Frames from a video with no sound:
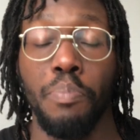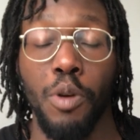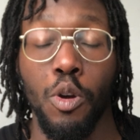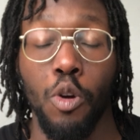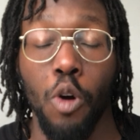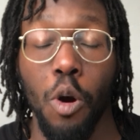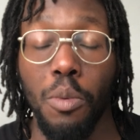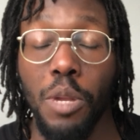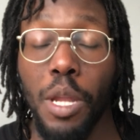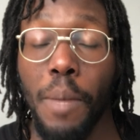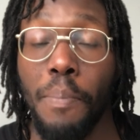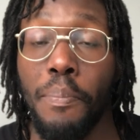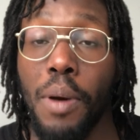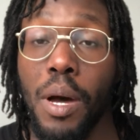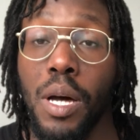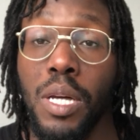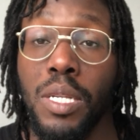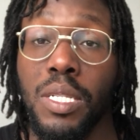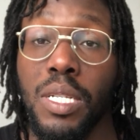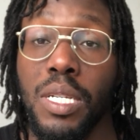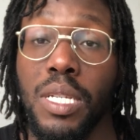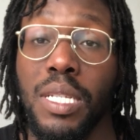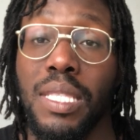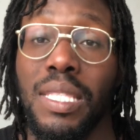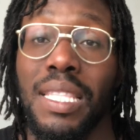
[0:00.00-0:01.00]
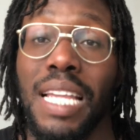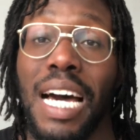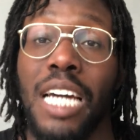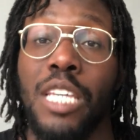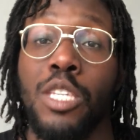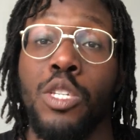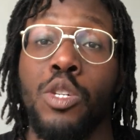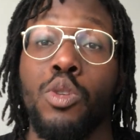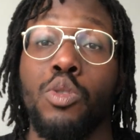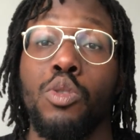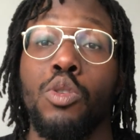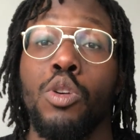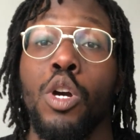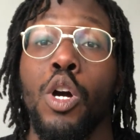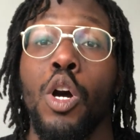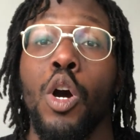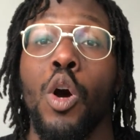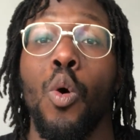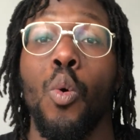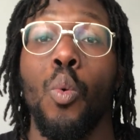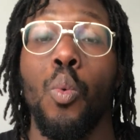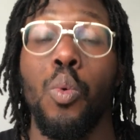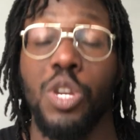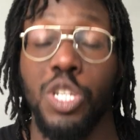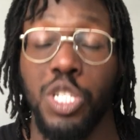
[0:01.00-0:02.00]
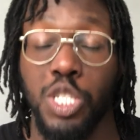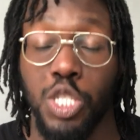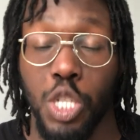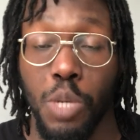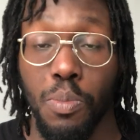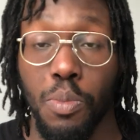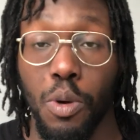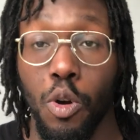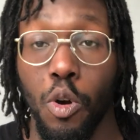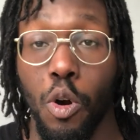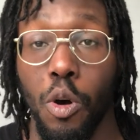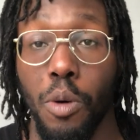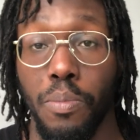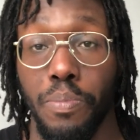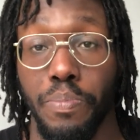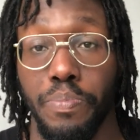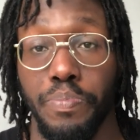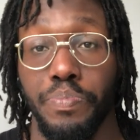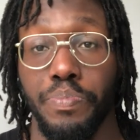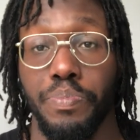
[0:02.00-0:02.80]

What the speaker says: become the person that you wish to become.